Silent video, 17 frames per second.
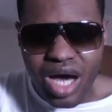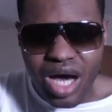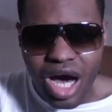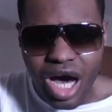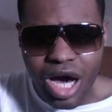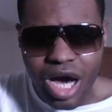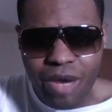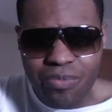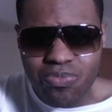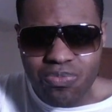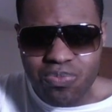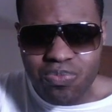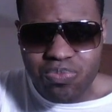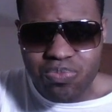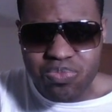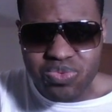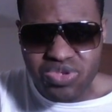A
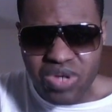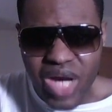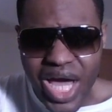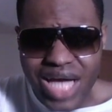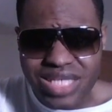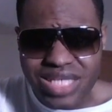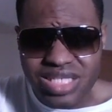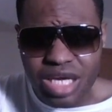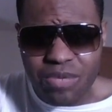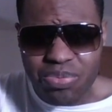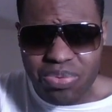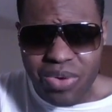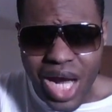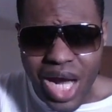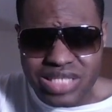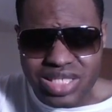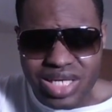drastic
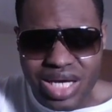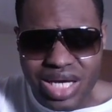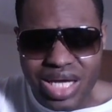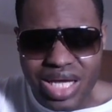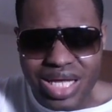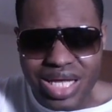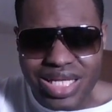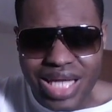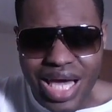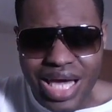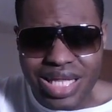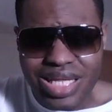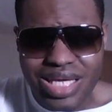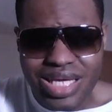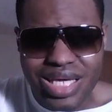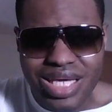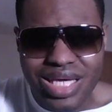price cut
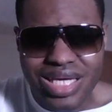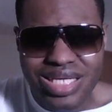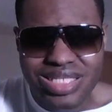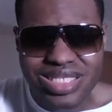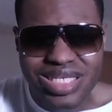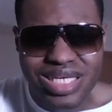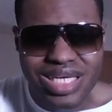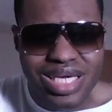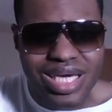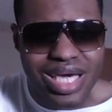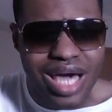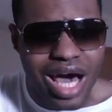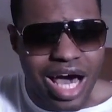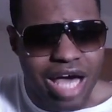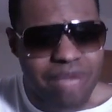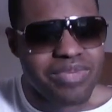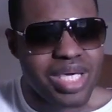likely isn't
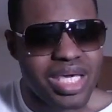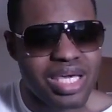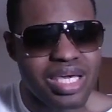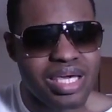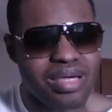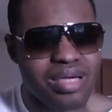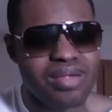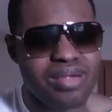coming.